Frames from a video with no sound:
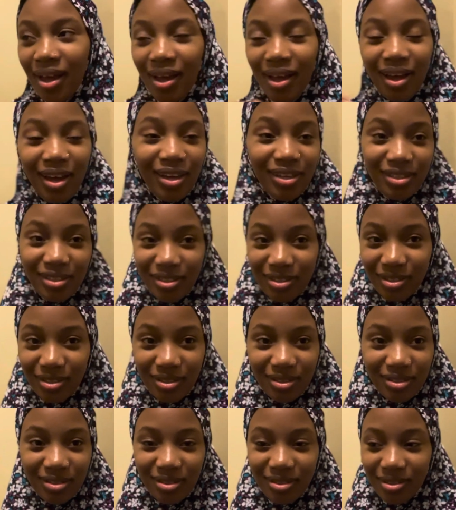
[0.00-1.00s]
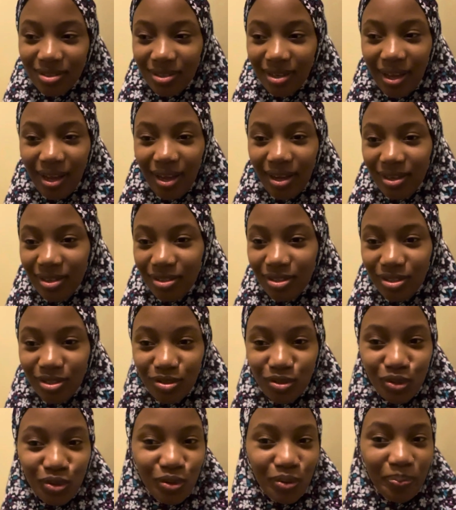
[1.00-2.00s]
I just ate
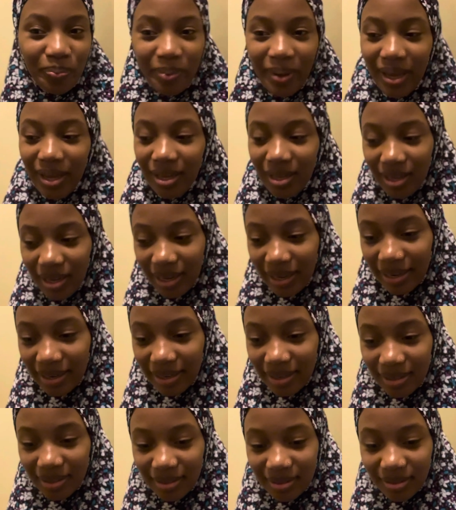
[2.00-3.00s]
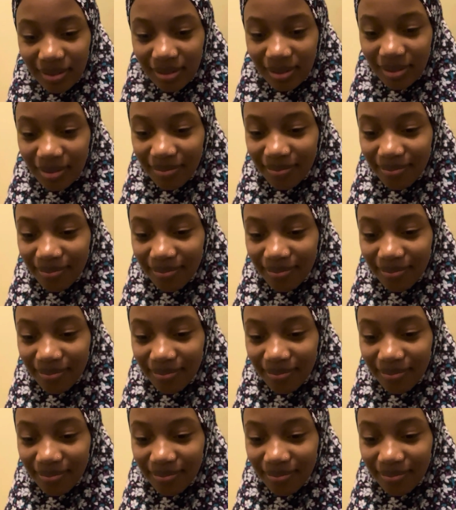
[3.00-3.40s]
2 painkillers.